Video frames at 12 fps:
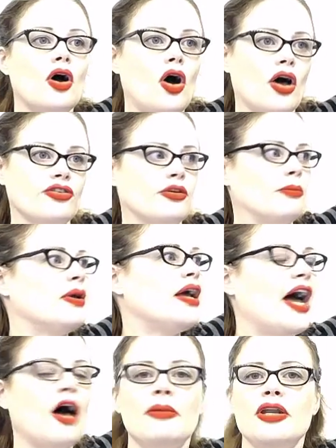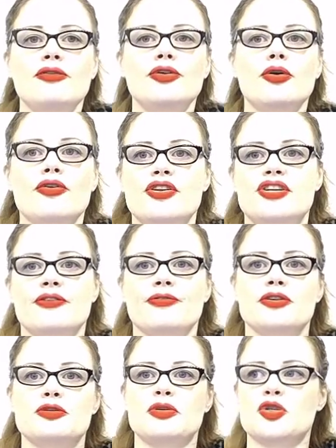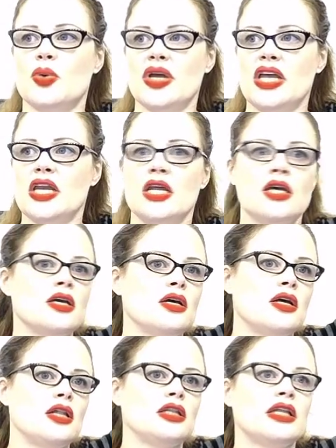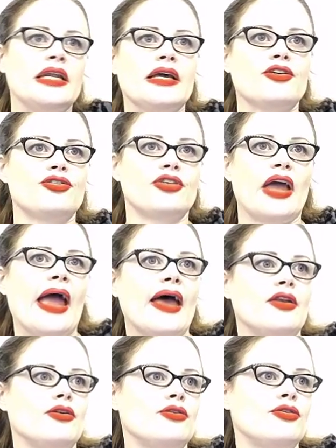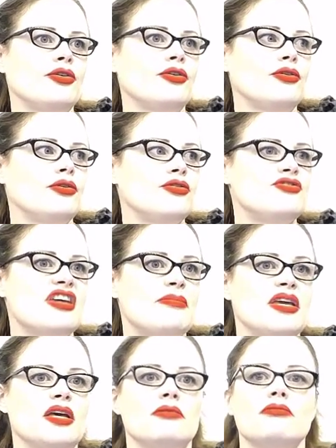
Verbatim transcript: Awesome. How many of you know the difference between Linux and Debian?